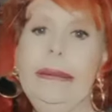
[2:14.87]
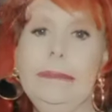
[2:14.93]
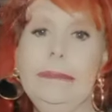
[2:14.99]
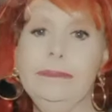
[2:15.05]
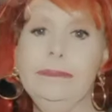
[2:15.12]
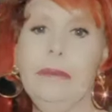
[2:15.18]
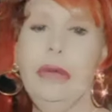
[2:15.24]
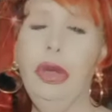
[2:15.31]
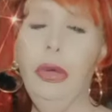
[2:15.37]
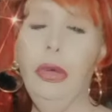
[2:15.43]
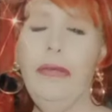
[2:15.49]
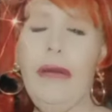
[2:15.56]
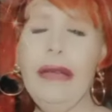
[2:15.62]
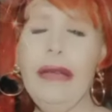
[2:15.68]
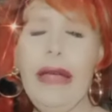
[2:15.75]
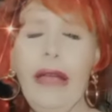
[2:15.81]
you will find
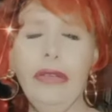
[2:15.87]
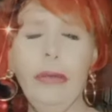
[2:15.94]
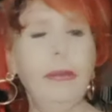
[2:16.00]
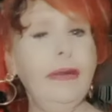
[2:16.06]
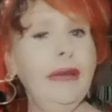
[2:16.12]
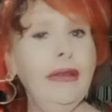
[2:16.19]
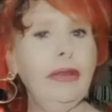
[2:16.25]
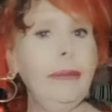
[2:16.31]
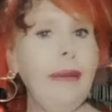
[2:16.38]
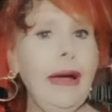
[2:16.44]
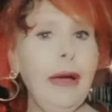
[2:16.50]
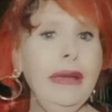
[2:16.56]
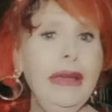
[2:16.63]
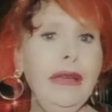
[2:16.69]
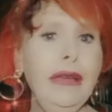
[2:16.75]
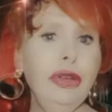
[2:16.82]
out some things about me if you
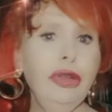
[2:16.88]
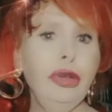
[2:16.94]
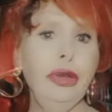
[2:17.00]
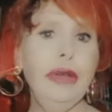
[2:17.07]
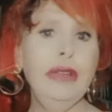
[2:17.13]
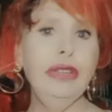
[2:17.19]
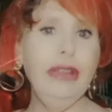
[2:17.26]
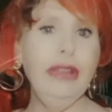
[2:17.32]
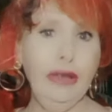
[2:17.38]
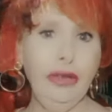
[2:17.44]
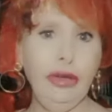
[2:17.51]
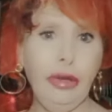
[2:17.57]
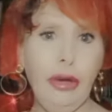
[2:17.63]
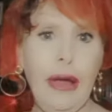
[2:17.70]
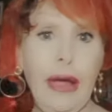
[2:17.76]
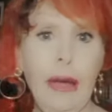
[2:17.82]
tune into
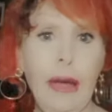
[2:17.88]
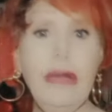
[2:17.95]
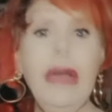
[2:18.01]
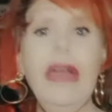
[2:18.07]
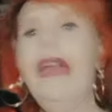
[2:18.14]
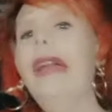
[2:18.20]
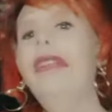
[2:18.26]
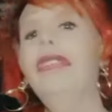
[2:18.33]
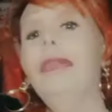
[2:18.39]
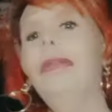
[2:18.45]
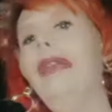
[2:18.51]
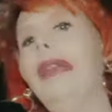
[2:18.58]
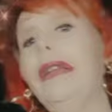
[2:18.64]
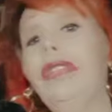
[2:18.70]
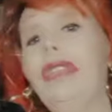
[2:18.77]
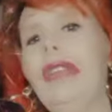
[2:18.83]
Instagram and some things that
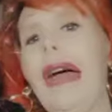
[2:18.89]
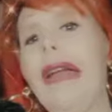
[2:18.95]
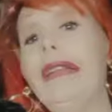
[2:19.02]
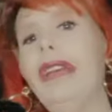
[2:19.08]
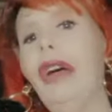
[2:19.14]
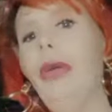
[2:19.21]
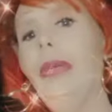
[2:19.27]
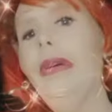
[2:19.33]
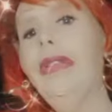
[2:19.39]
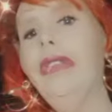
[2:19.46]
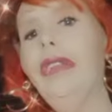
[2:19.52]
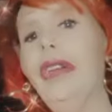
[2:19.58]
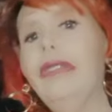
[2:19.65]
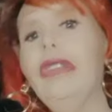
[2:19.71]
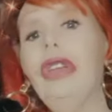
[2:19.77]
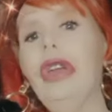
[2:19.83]
I dealt with a few
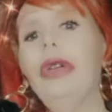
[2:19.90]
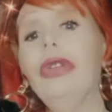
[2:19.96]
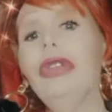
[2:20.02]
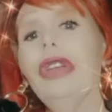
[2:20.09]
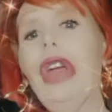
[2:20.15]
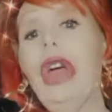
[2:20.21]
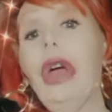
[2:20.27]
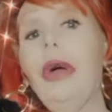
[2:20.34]
years ago.